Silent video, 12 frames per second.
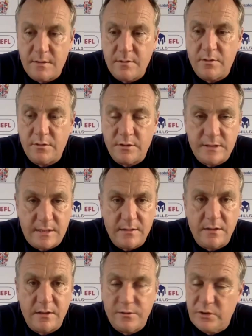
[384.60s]
understand
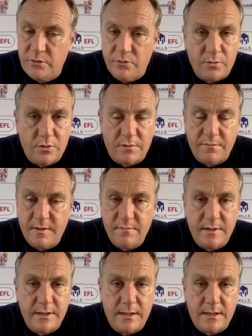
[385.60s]
that you've still got to work very,
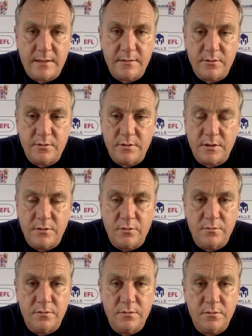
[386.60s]
very hard in order to go
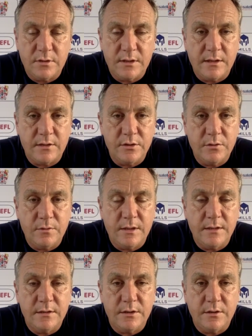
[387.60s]
and try and get a result
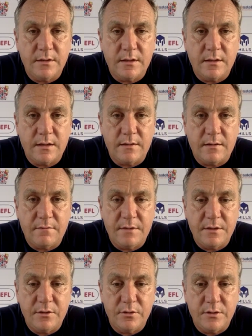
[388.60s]
against a
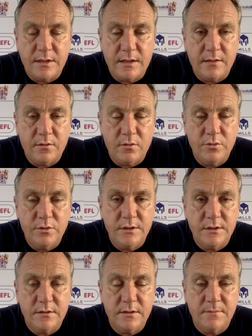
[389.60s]
very good
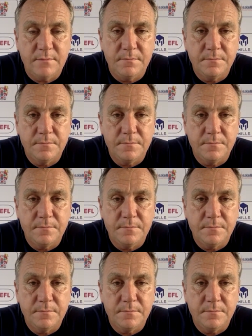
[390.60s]
Colchester team.